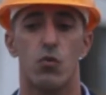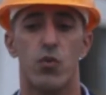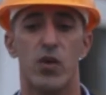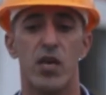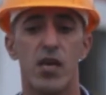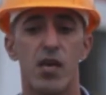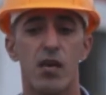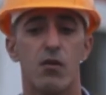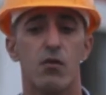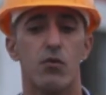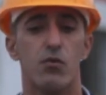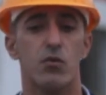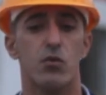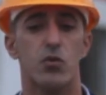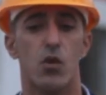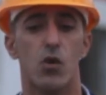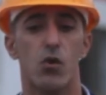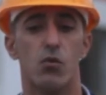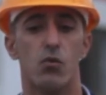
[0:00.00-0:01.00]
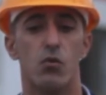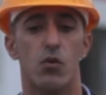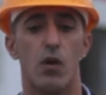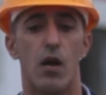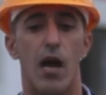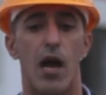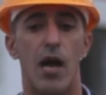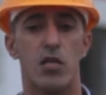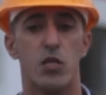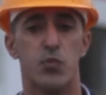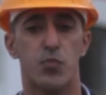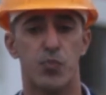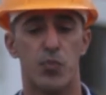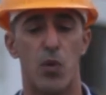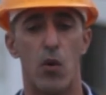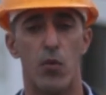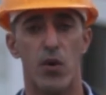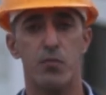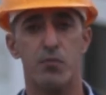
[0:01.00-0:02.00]
We, so I,
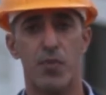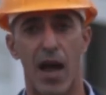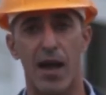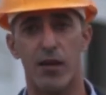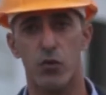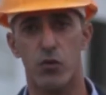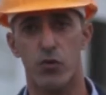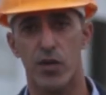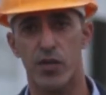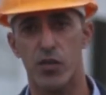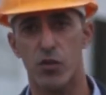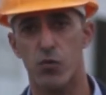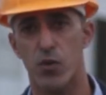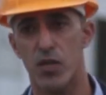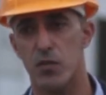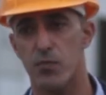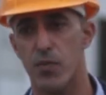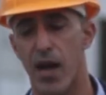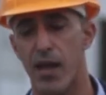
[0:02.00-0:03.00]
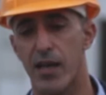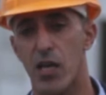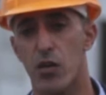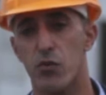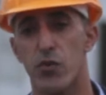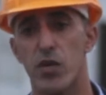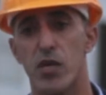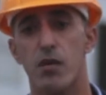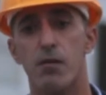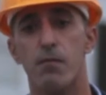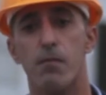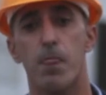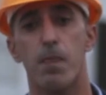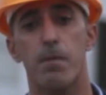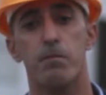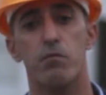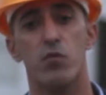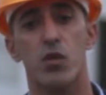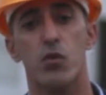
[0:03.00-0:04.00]
I went back to Credit West Bank and we,
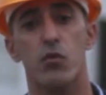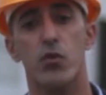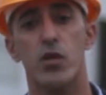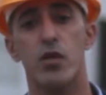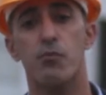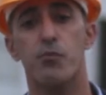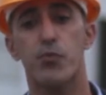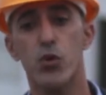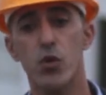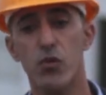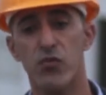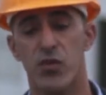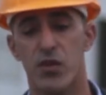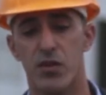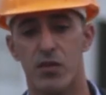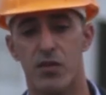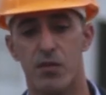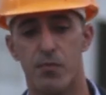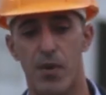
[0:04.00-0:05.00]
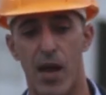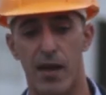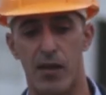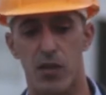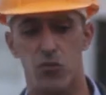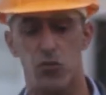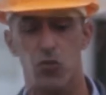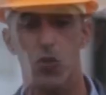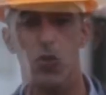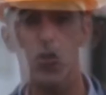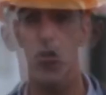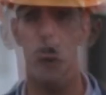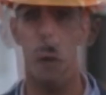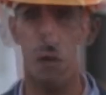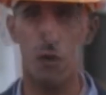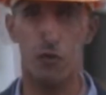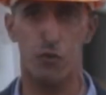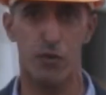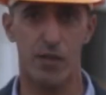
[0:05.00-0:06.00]
we improved the, the package.
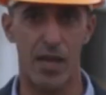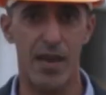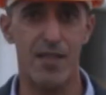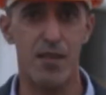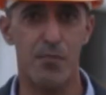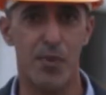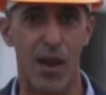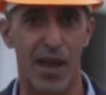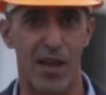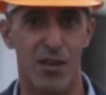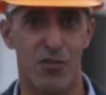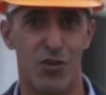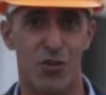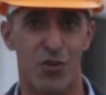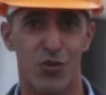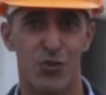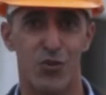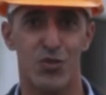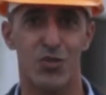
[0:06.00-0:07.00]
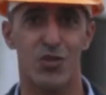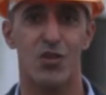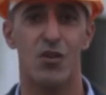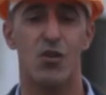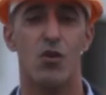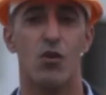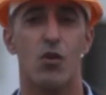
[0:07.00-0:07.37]
So today the package includes